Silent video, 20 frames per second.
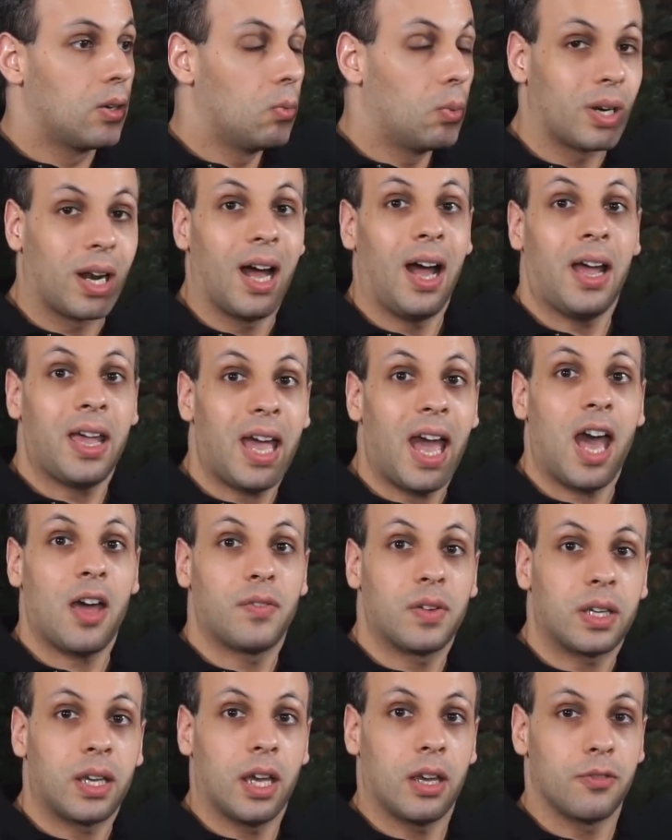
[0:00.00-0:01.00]
What I
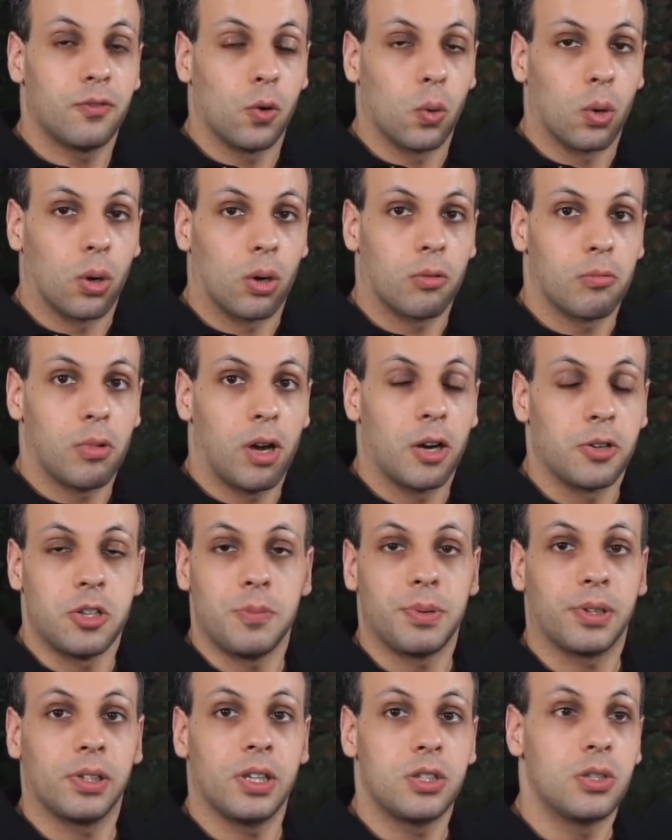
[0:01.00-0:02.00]
advocate for are
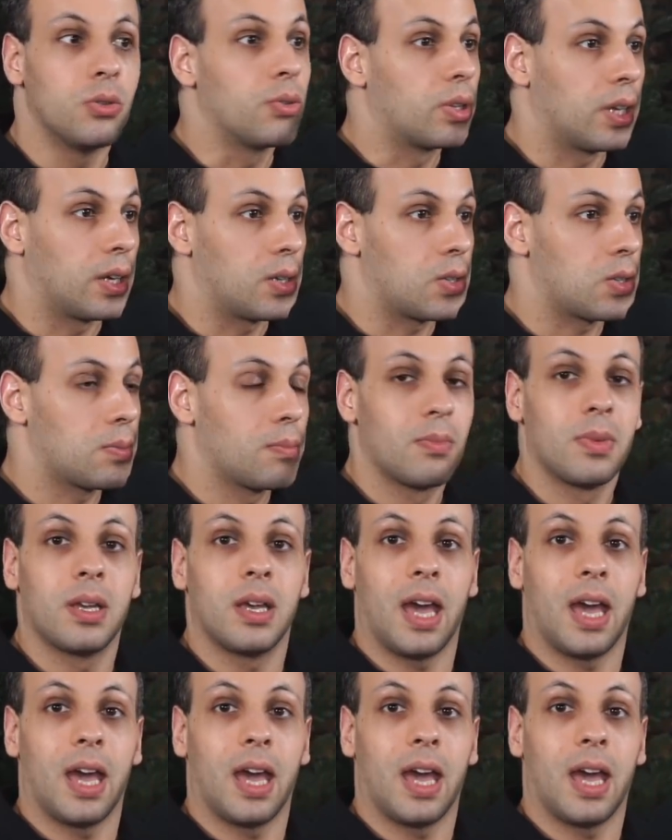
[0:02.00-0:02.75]
typically two things.